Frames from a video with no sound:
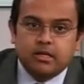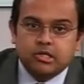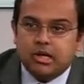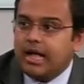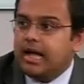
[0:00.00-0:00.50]

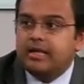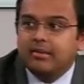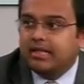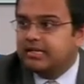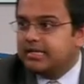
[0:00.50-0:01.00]
So how do you
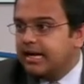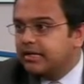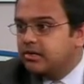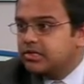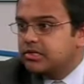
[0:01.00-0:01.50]
make the
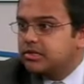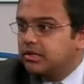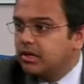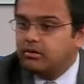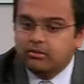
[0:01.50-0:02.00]
diagnosis?
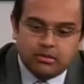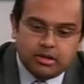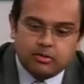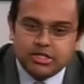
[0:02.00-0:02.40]
We